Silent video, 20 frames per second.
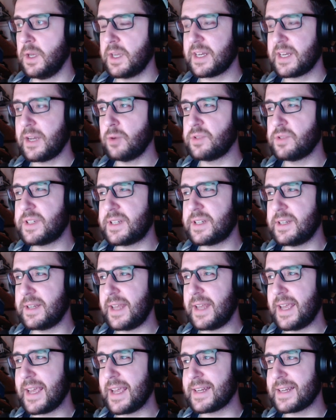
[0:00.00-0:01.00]
Now,
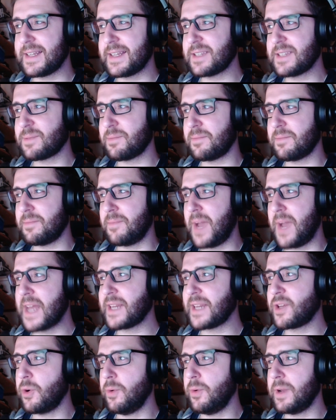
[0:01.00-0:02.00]
again, this
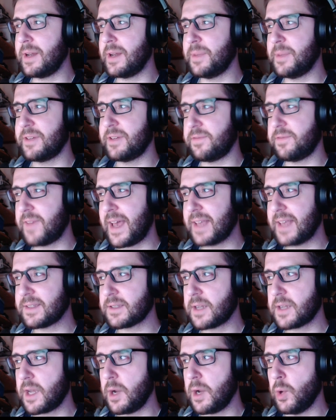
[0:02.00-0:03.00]
might go a little bit
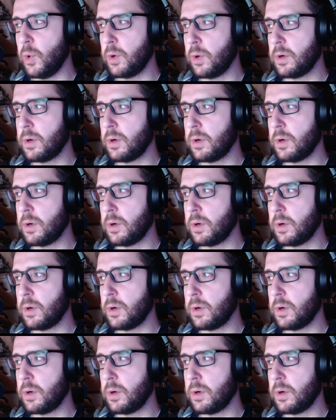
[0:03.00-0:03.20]
fast now.